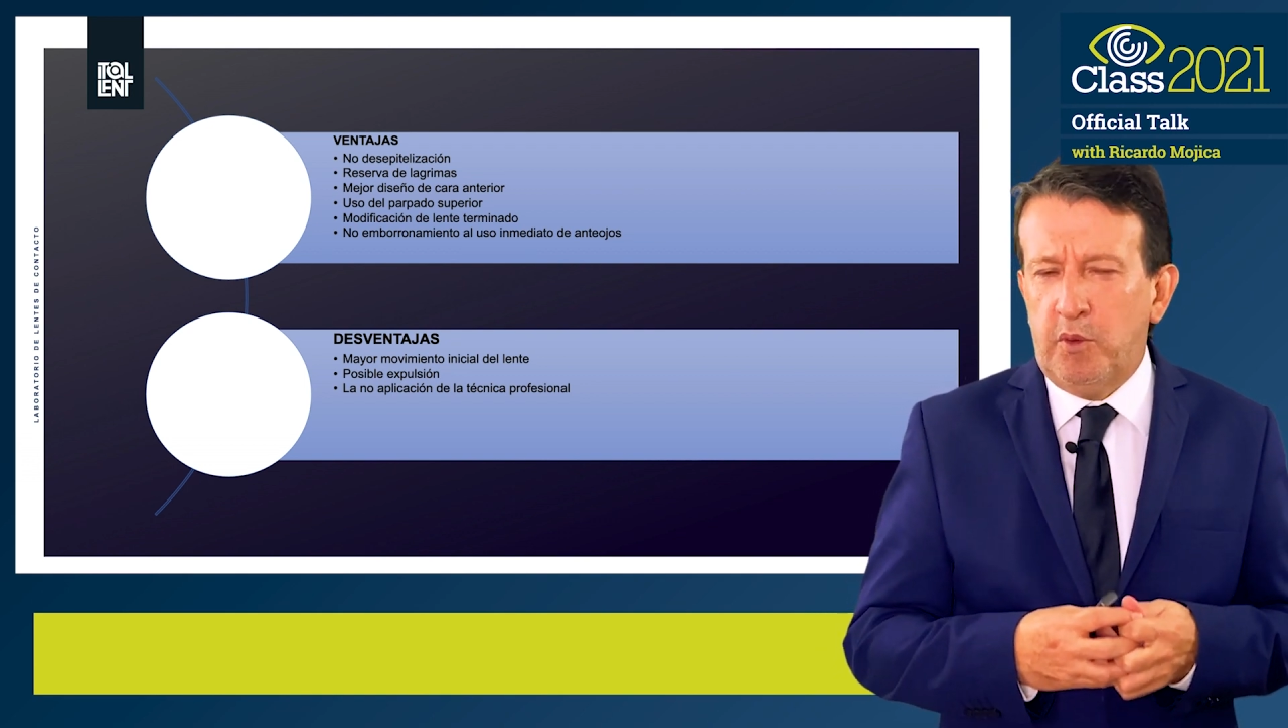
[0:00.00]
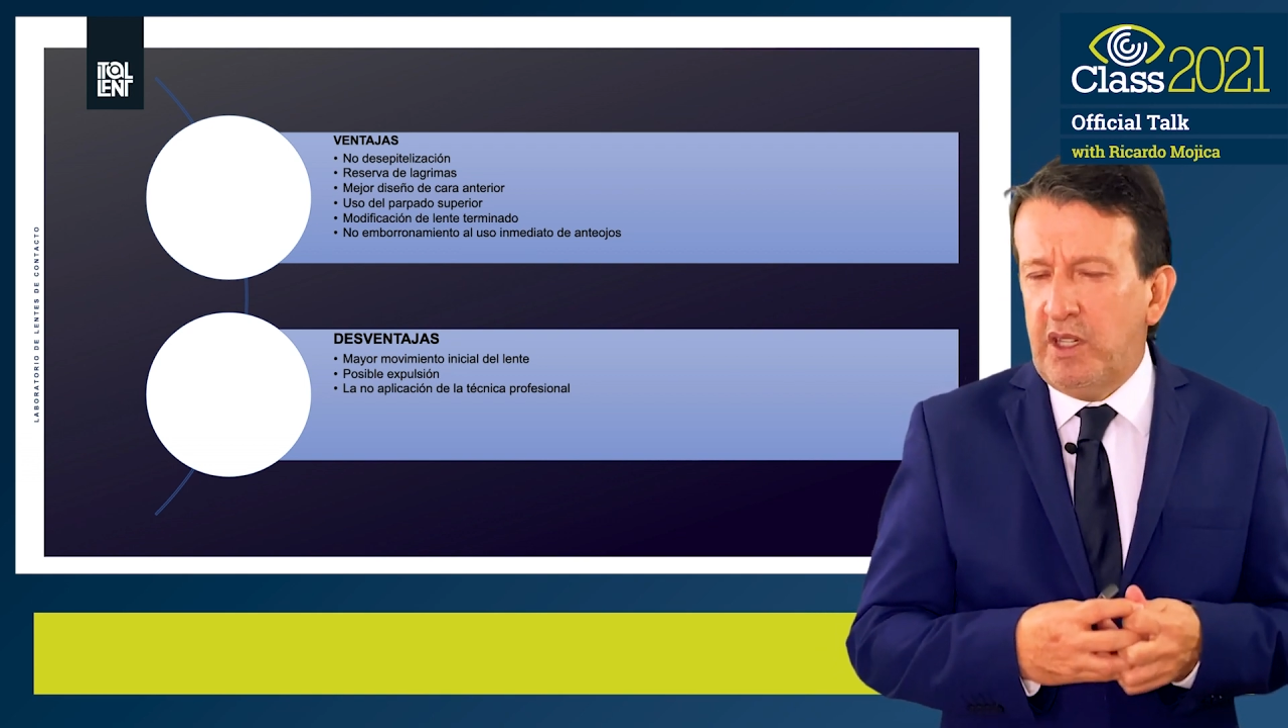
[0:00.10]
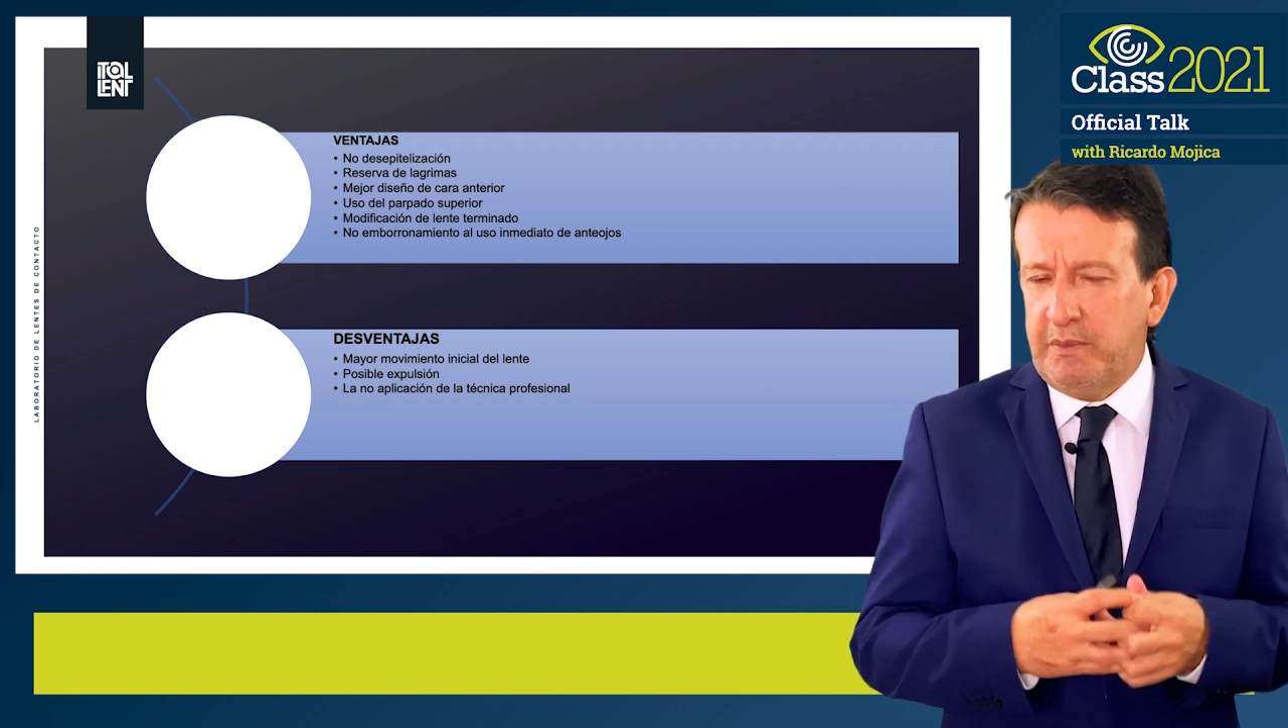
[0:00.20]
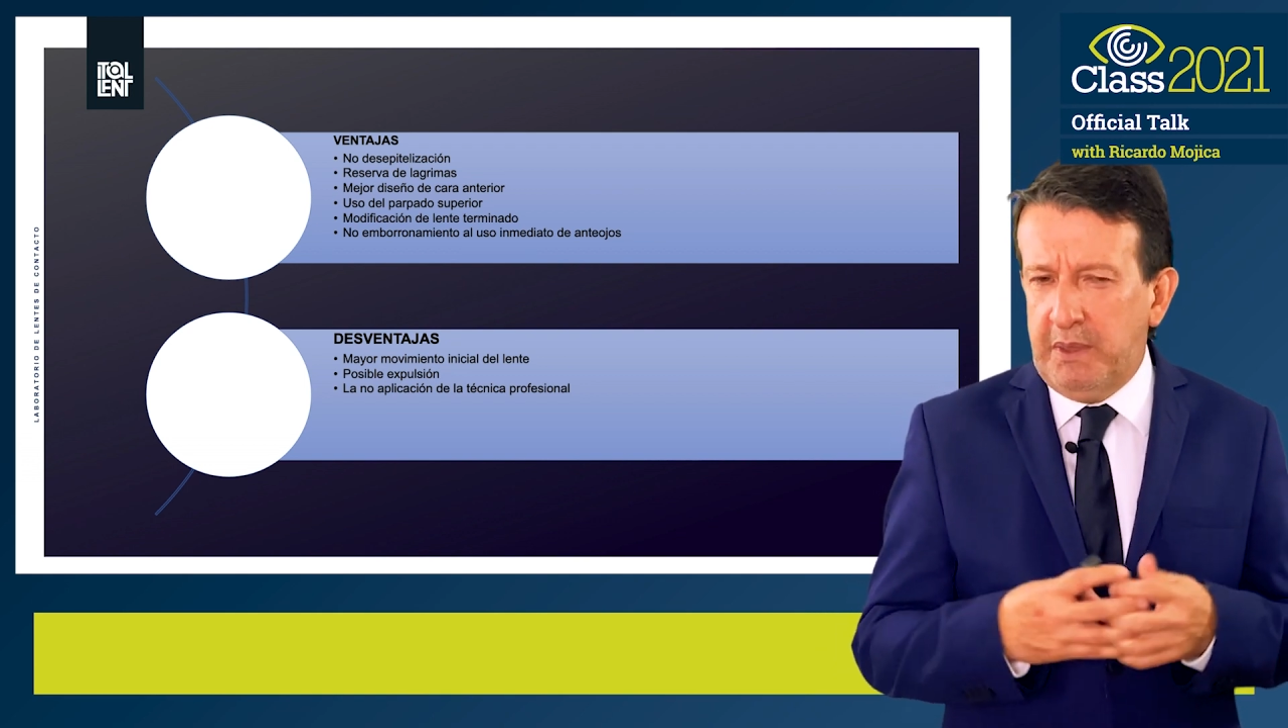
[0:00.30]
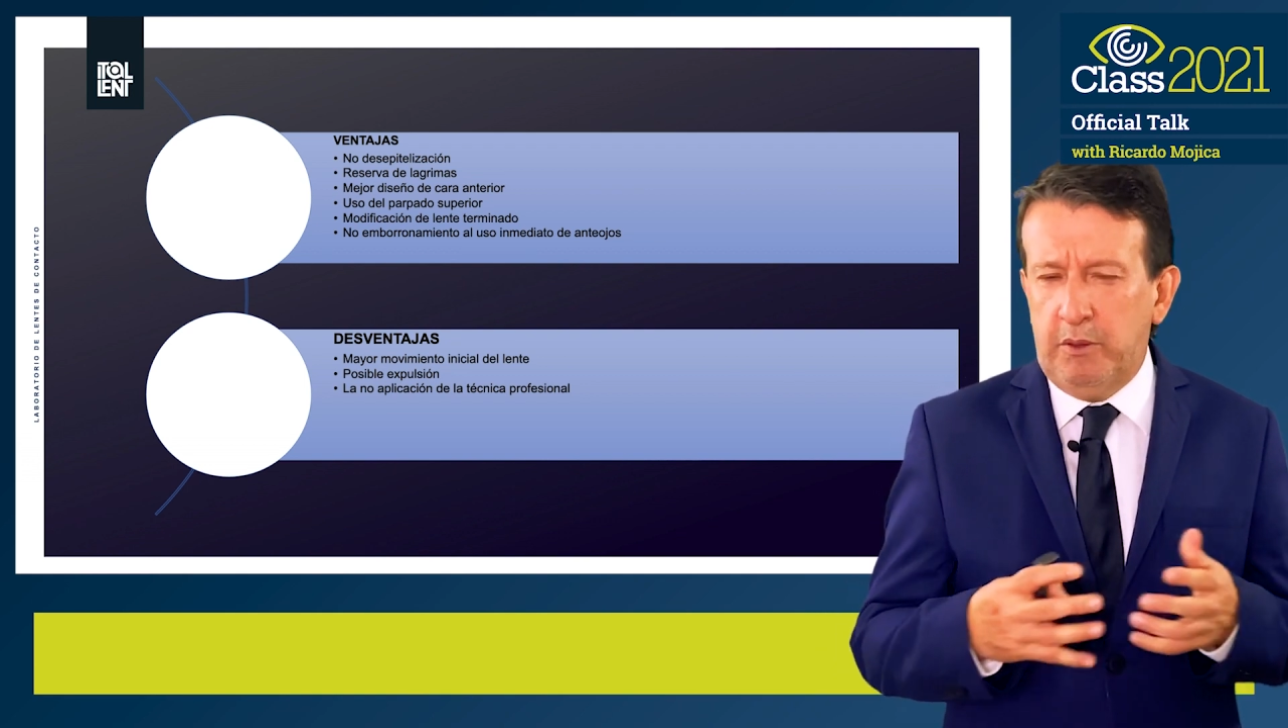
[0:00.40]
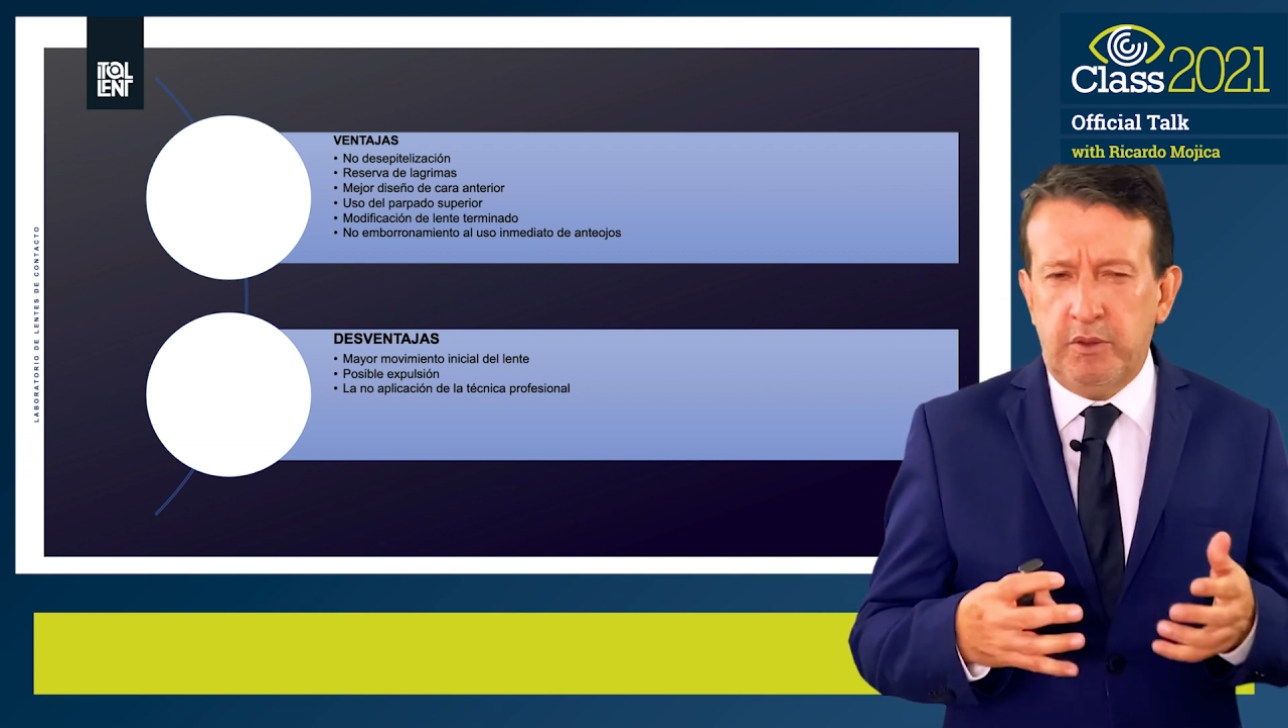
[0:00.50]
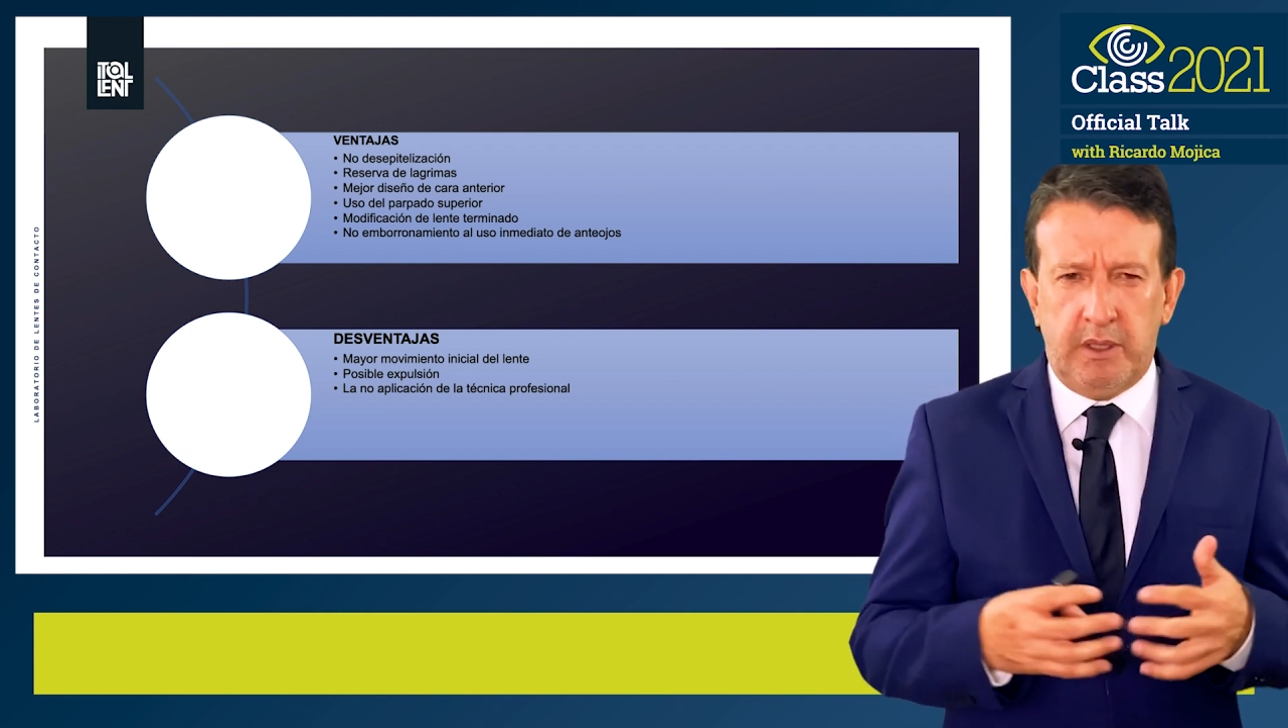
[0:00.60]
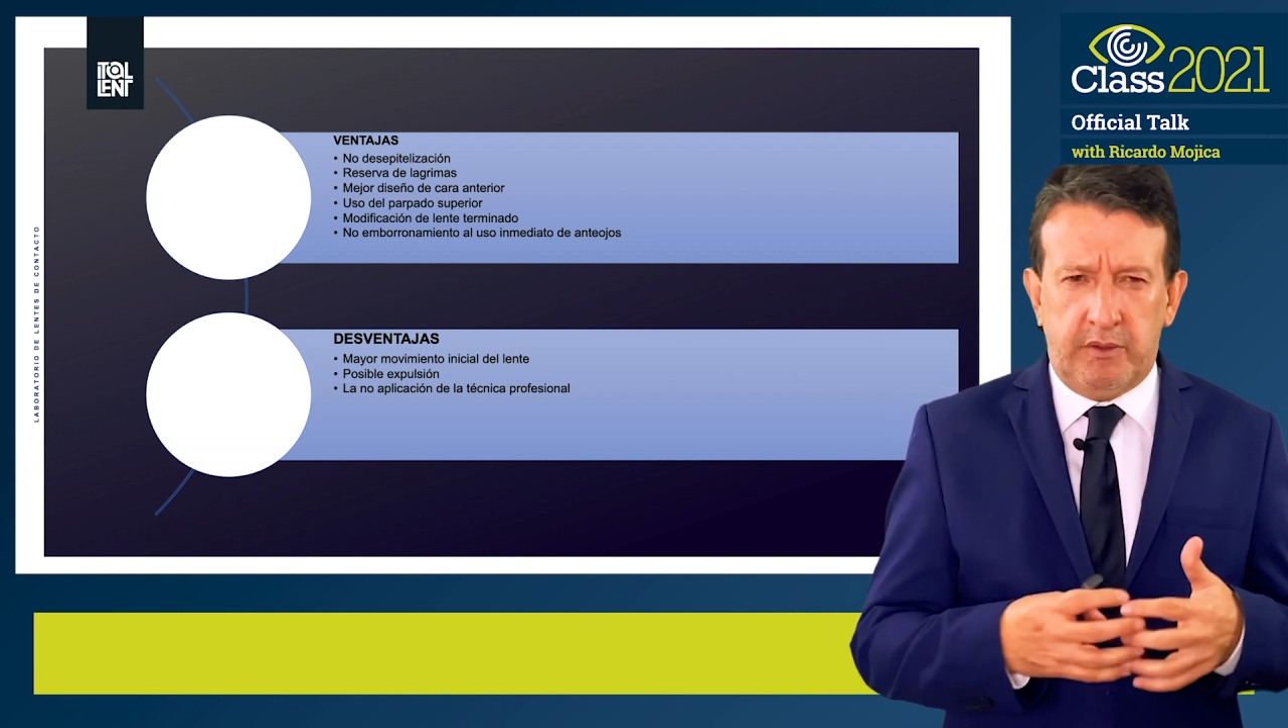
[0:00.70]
told us,